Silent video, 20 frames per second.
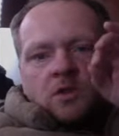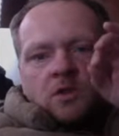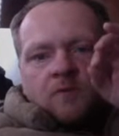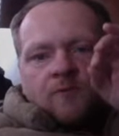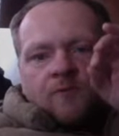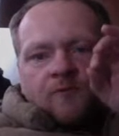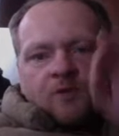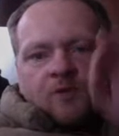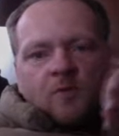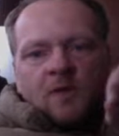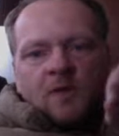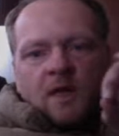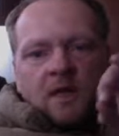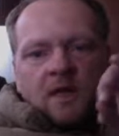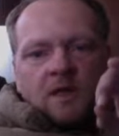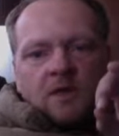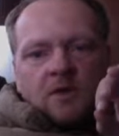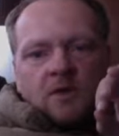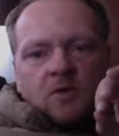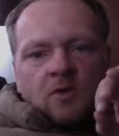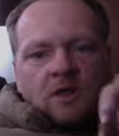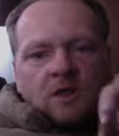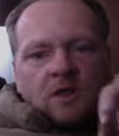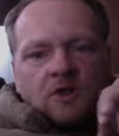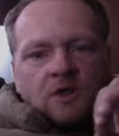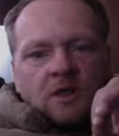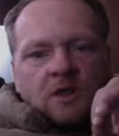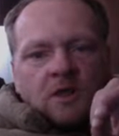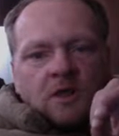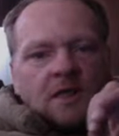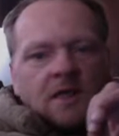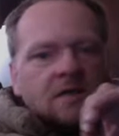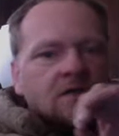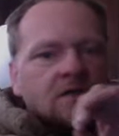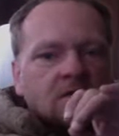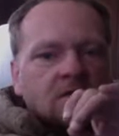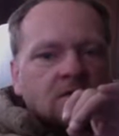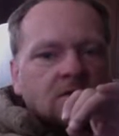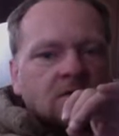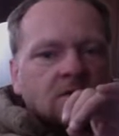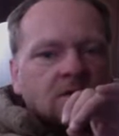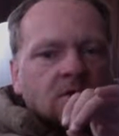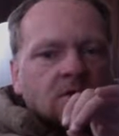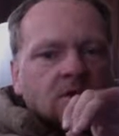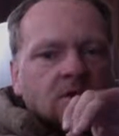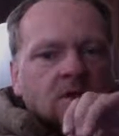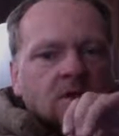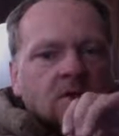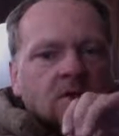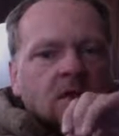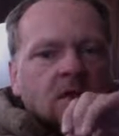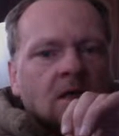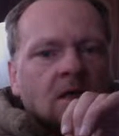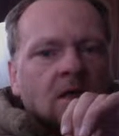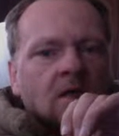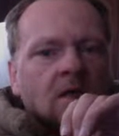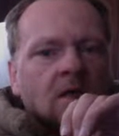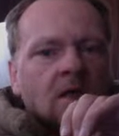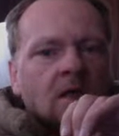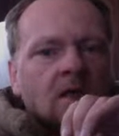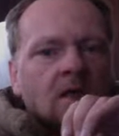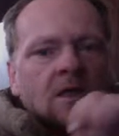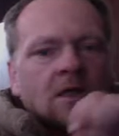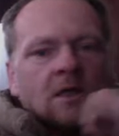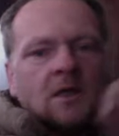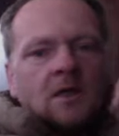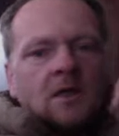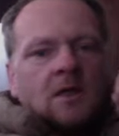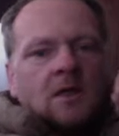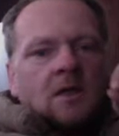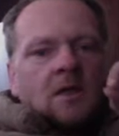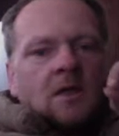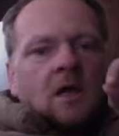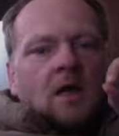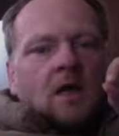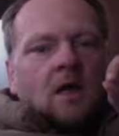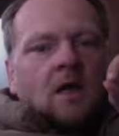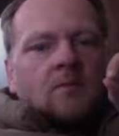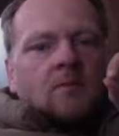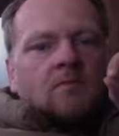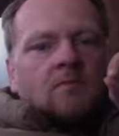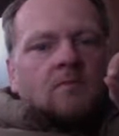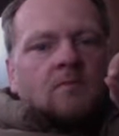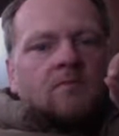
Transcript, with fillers: few minute question and answer uh, here. Um,